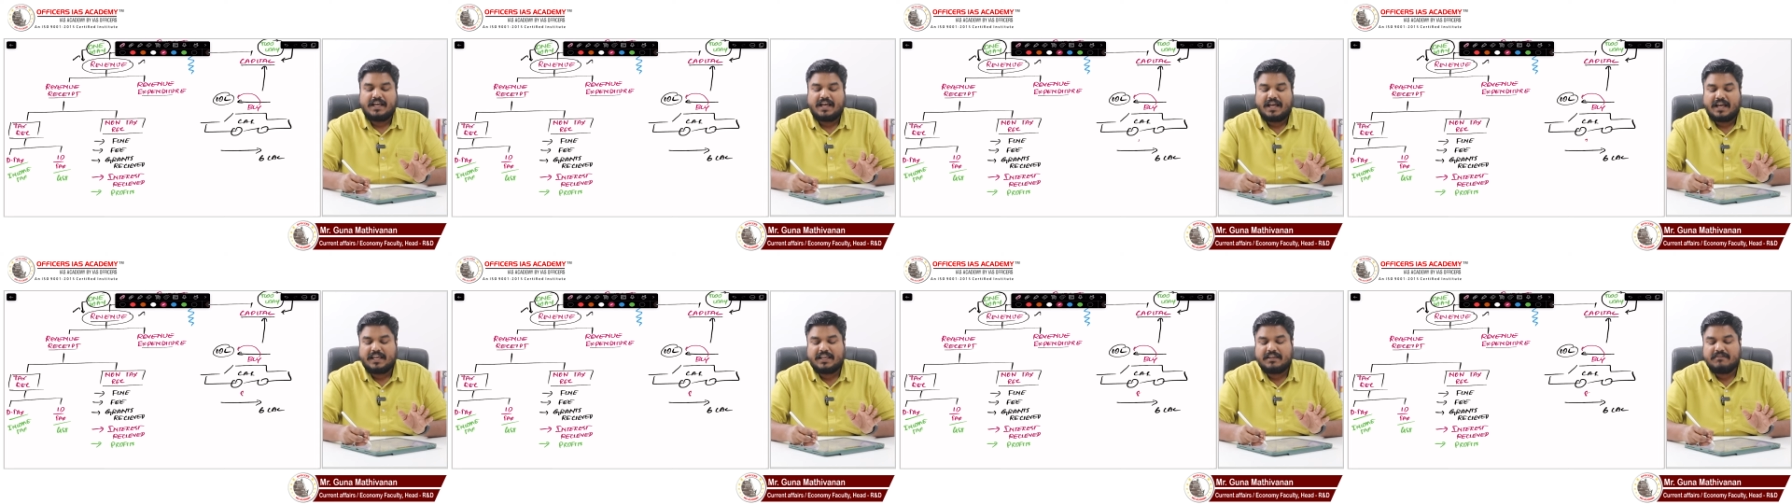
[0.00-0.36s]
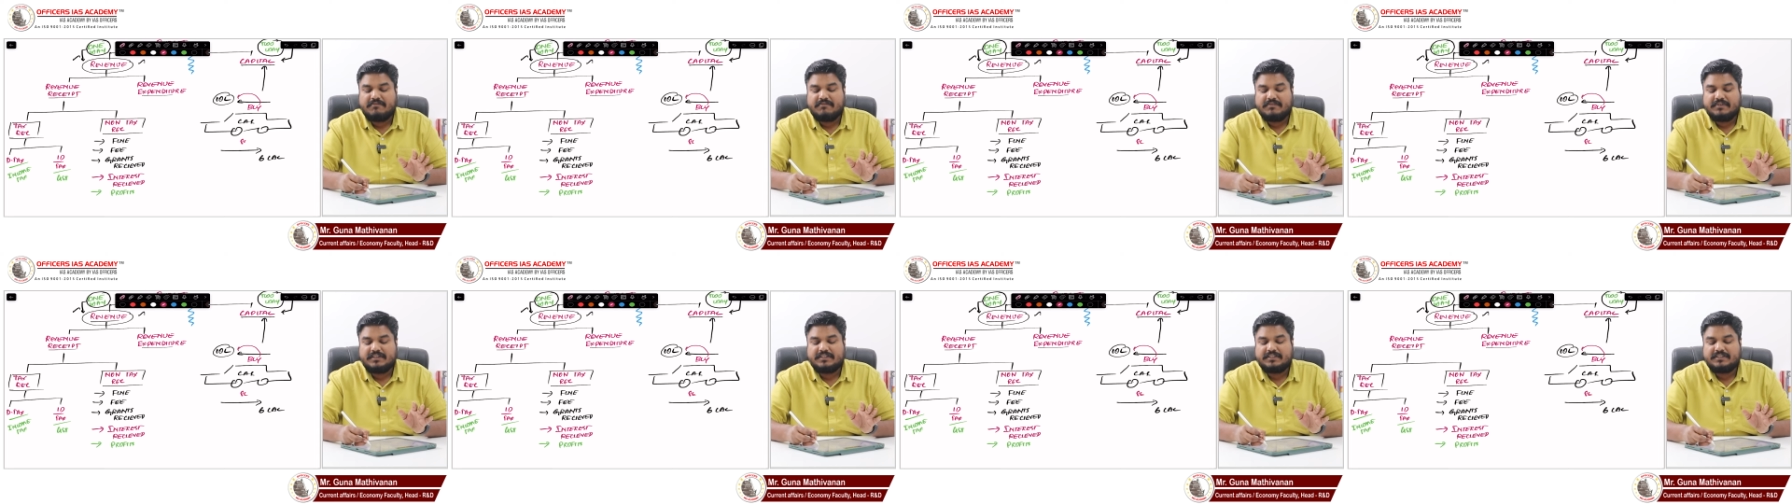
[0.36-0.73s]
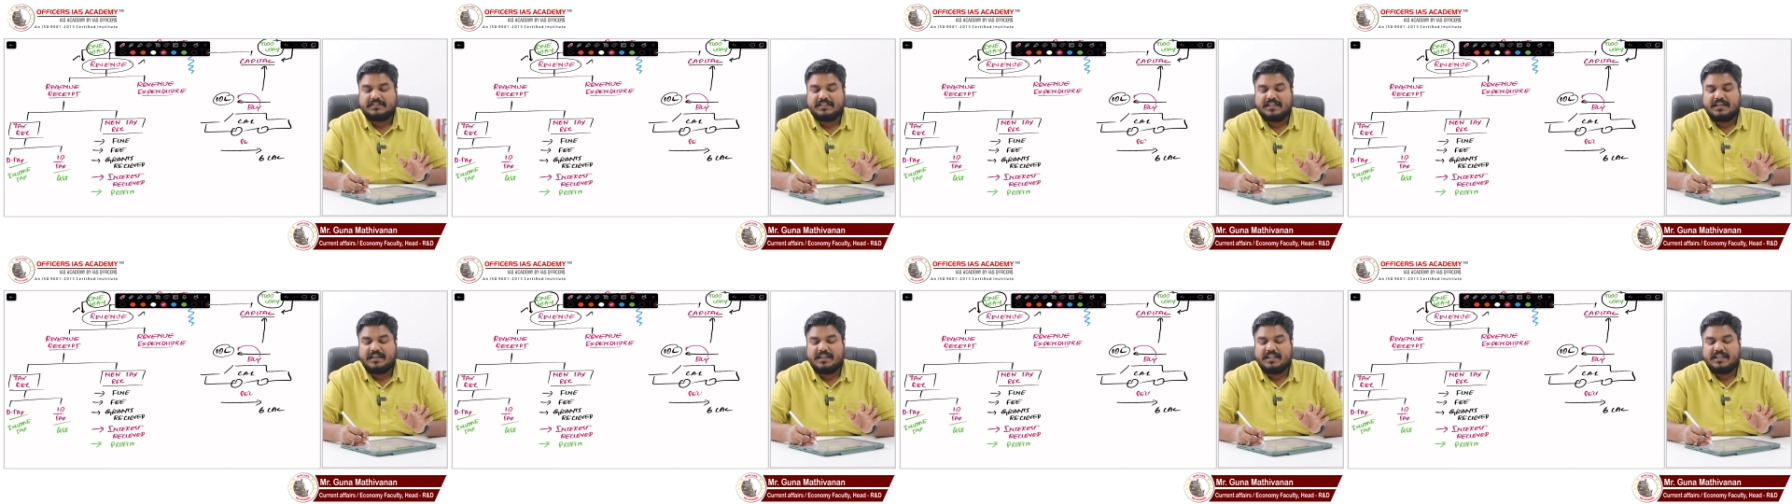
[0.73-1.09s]
I am
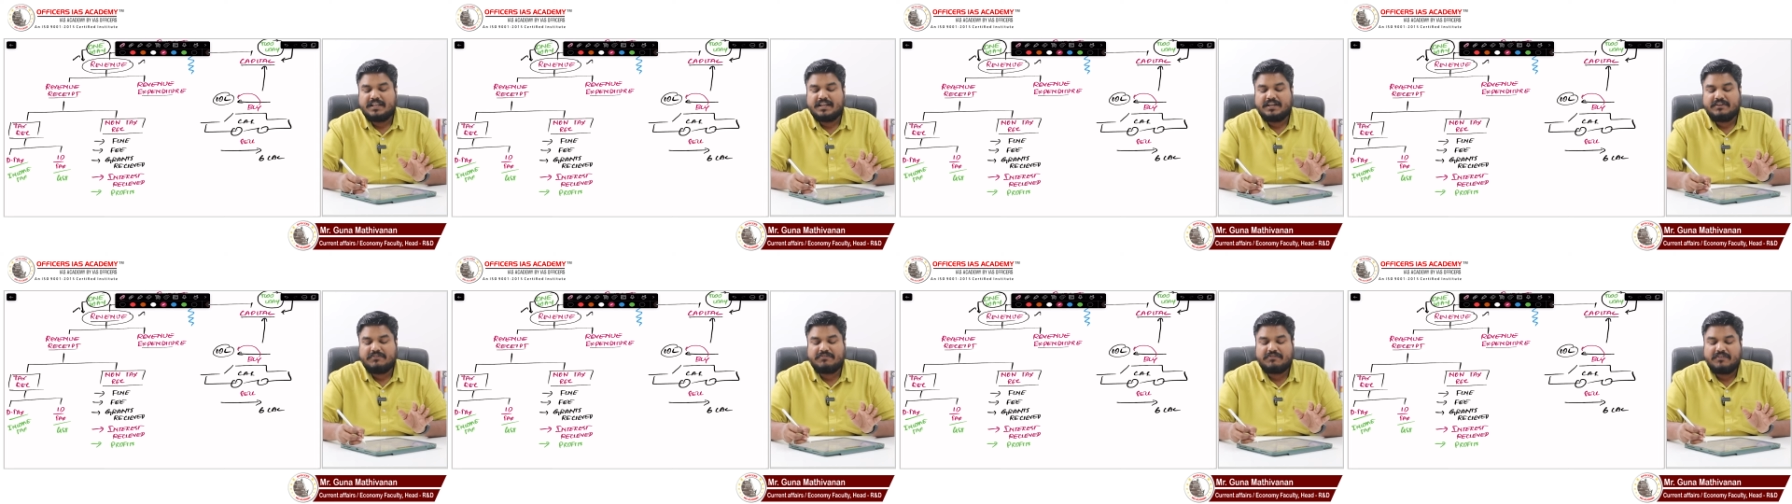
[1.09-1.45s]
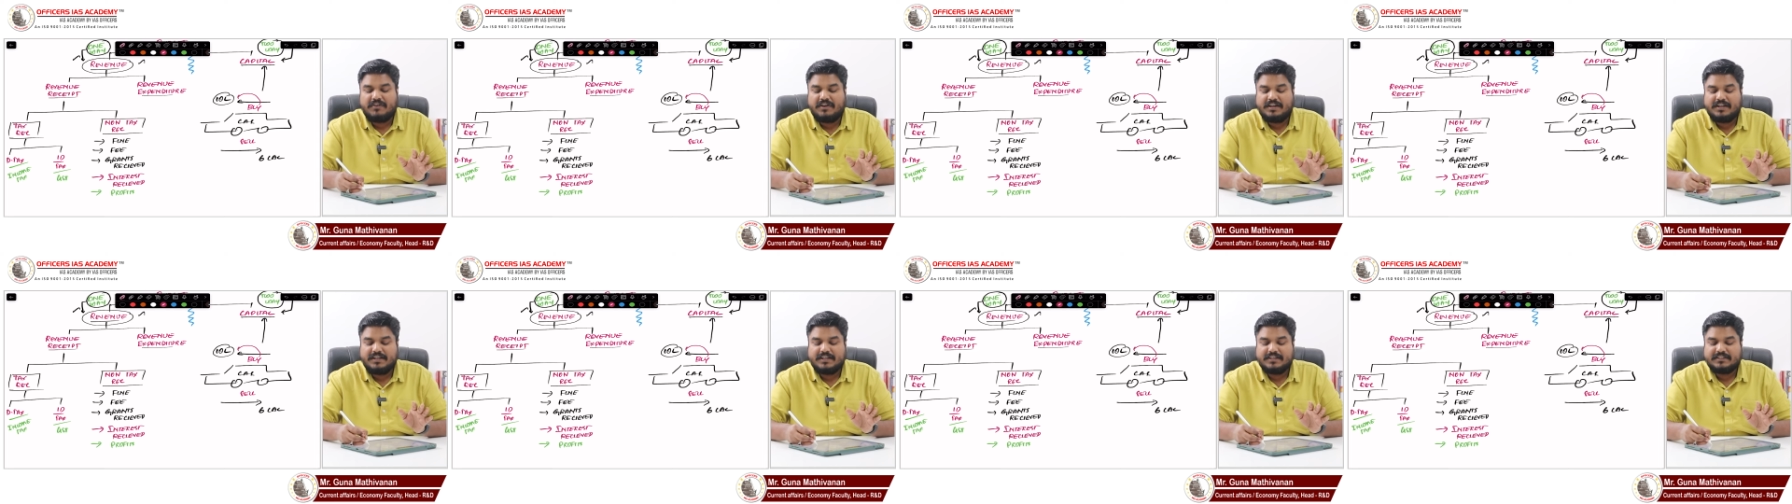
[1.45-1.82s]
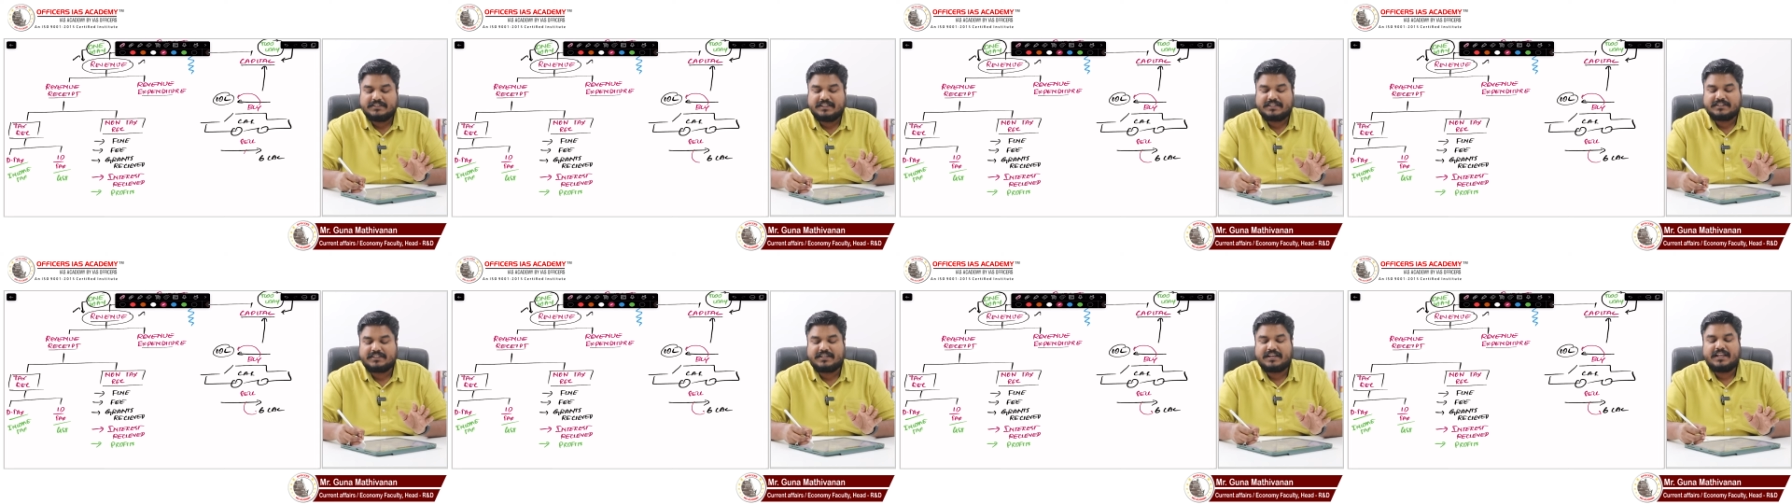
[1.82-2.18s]
selling it for
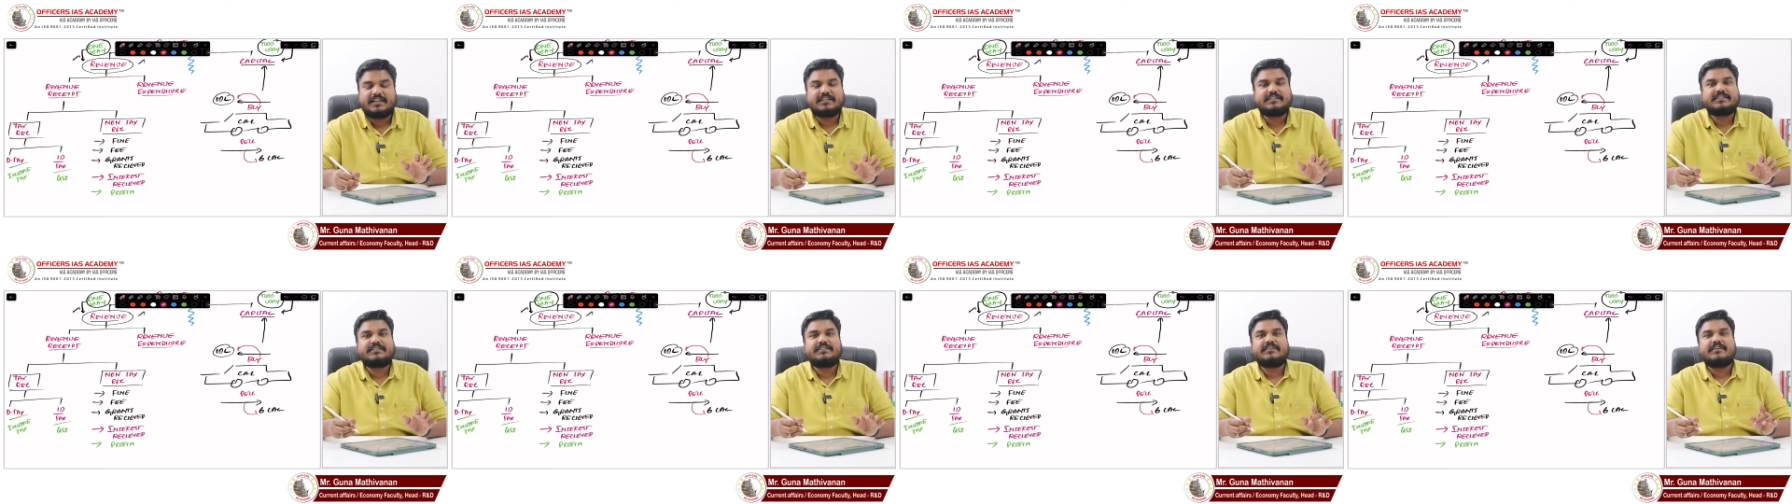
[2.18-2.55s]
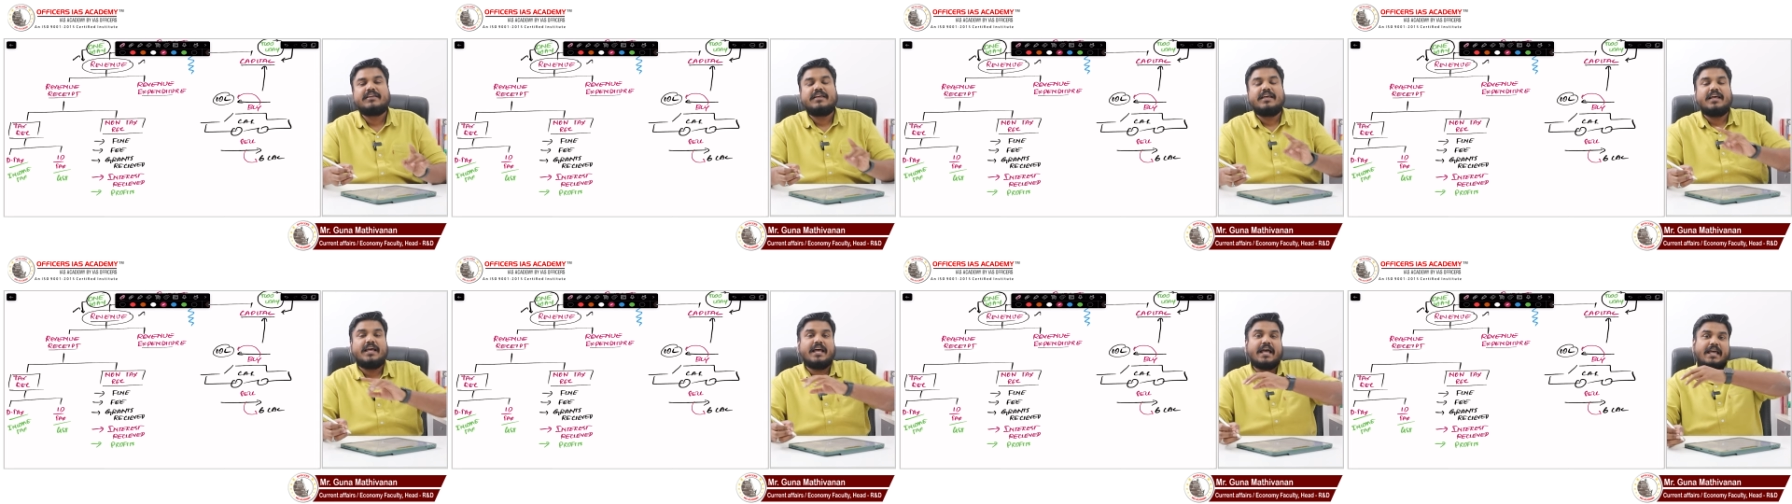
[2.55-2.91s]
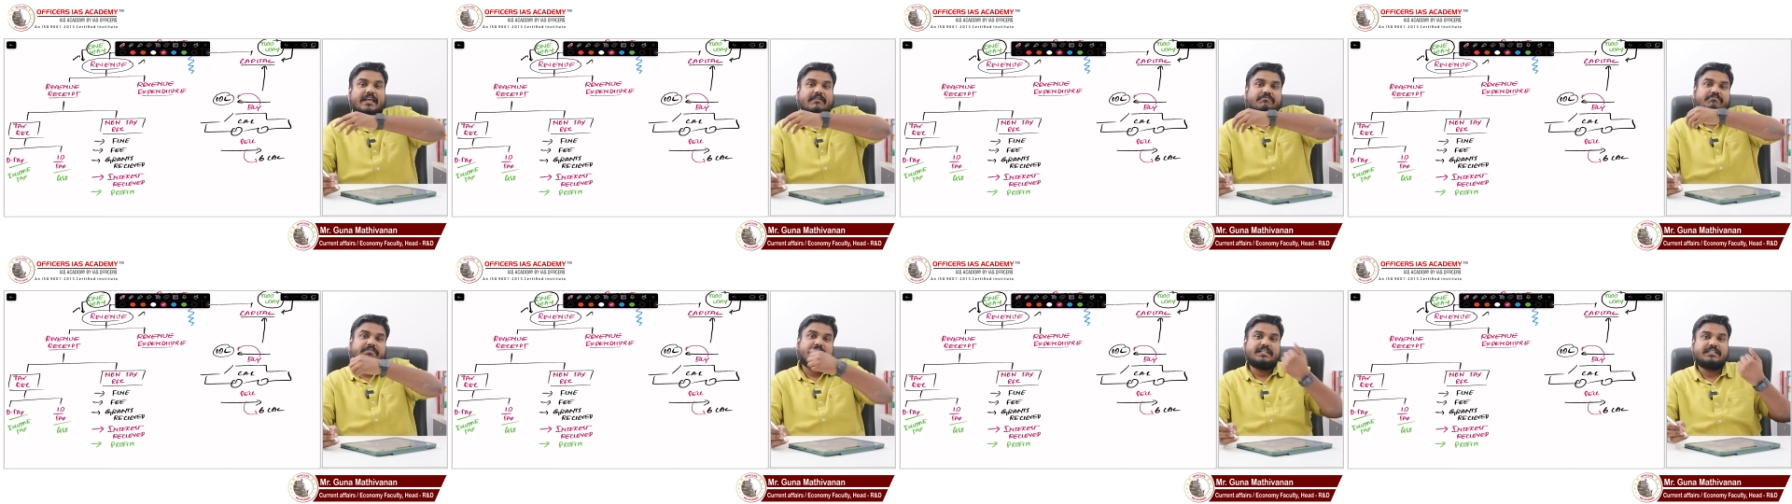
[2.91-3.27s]
6 lakhs.
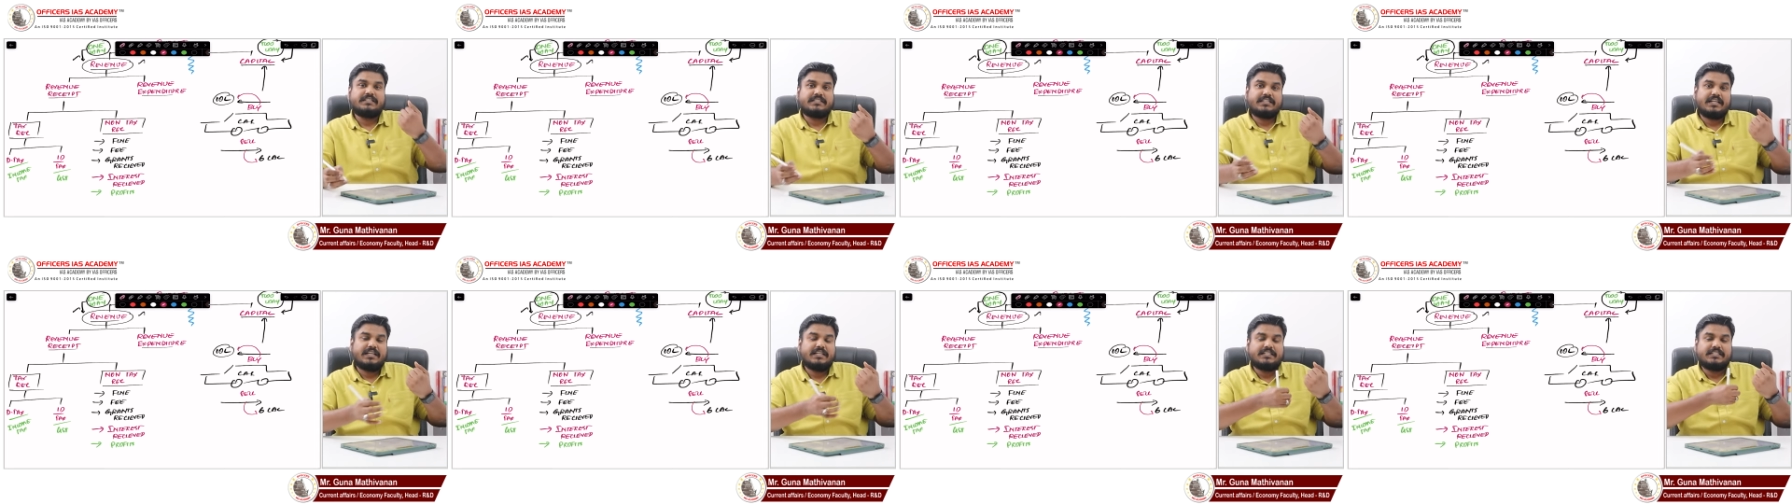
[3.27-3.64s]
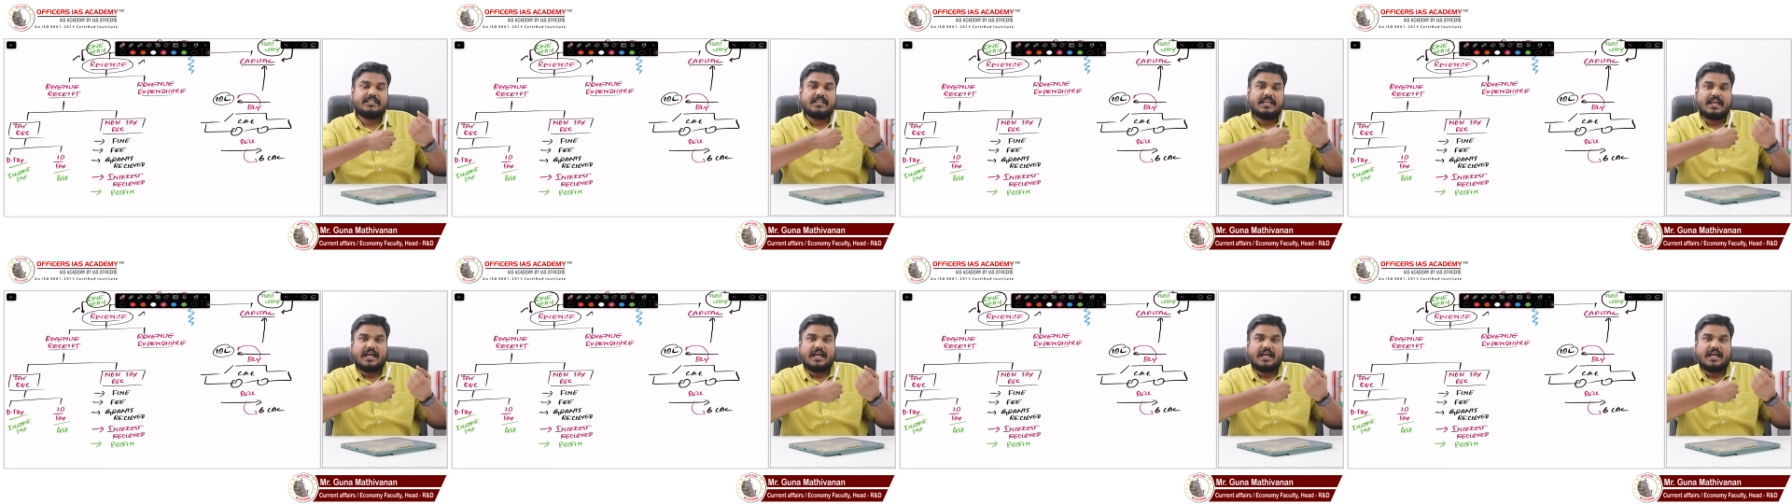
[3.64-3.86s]
I purchased,